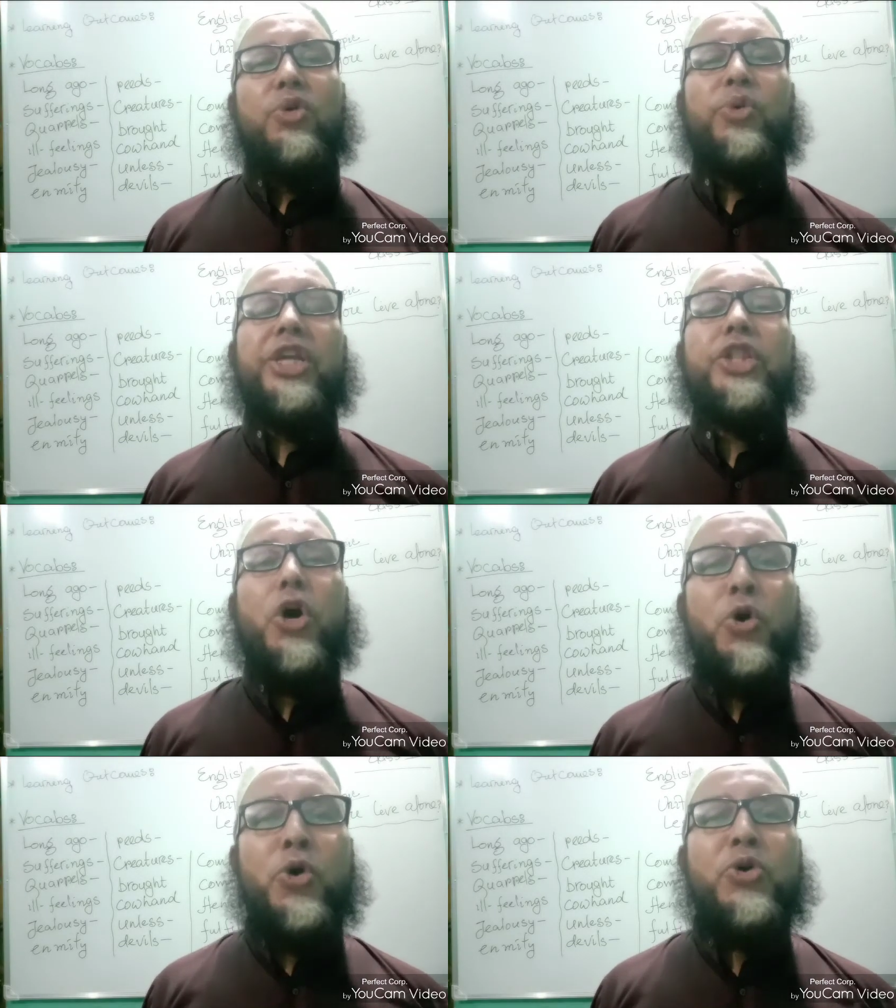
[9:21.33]
with
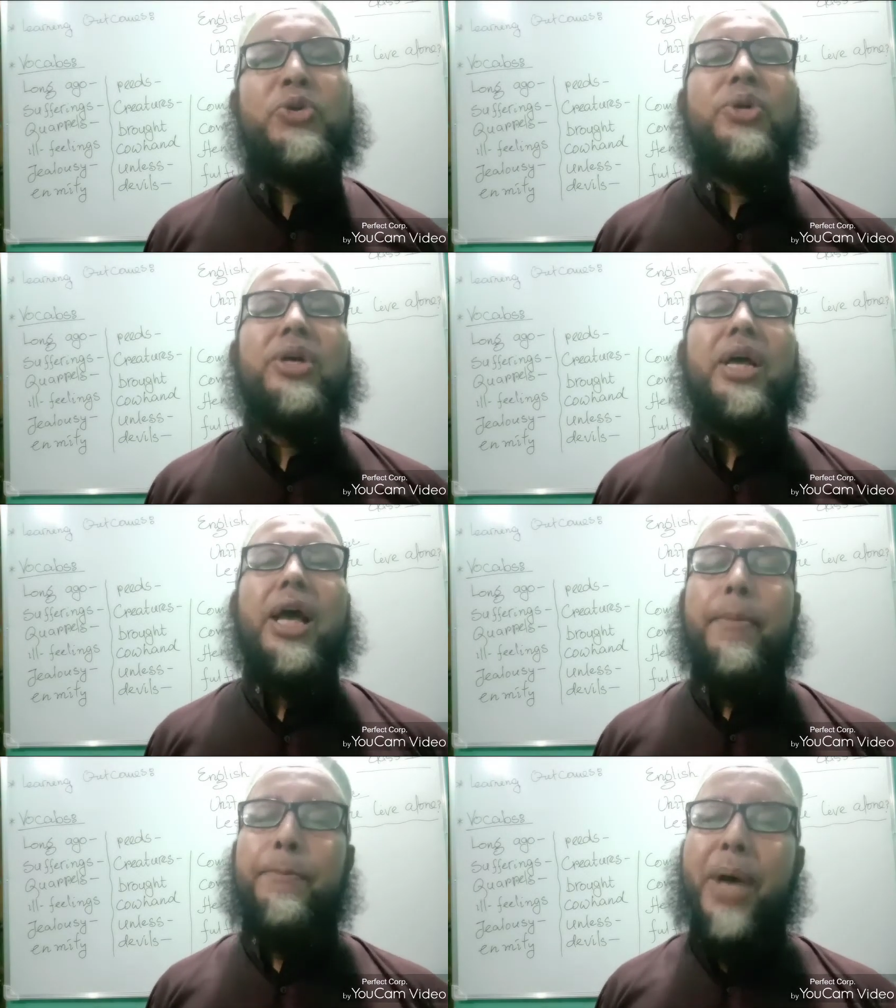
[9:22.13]
wood,
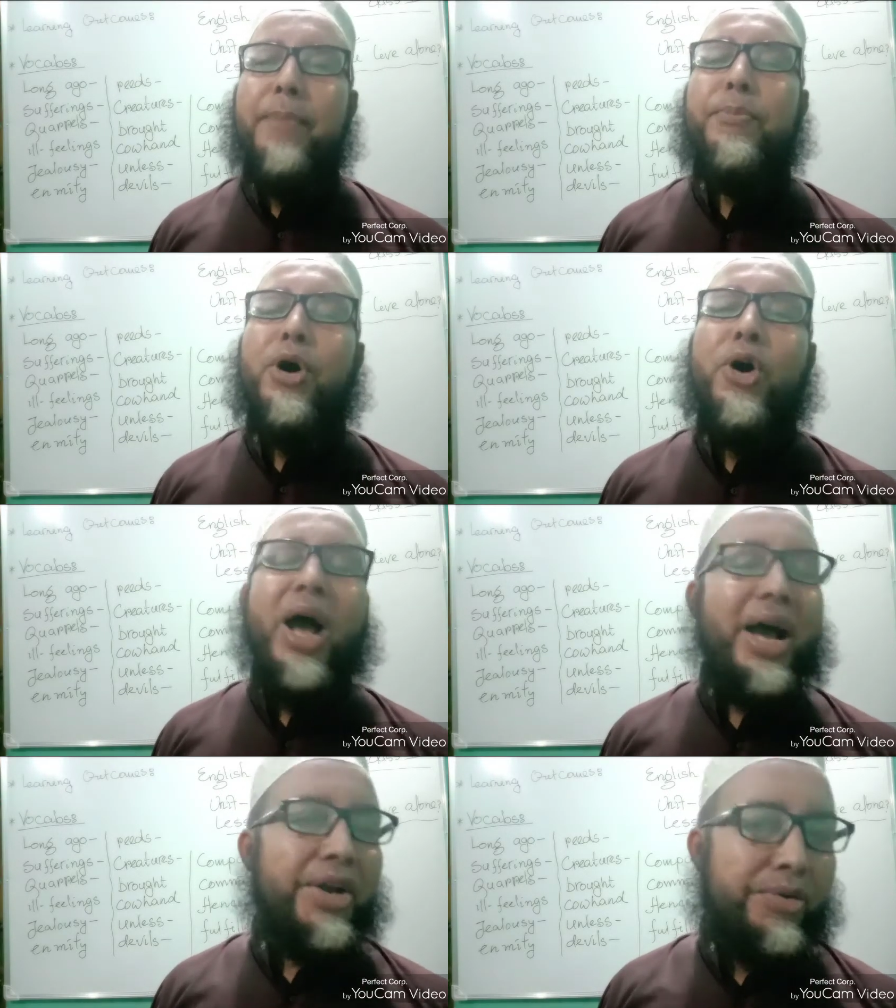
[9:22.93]
bamboo
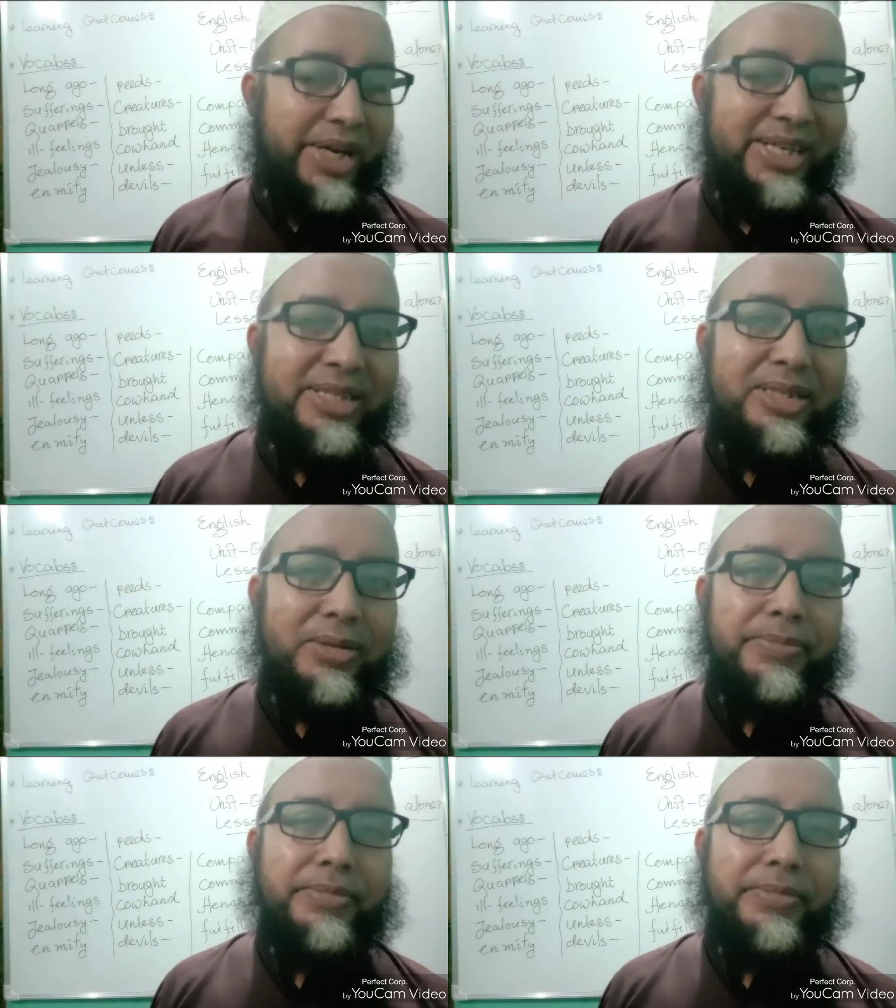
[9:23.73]
and reeds.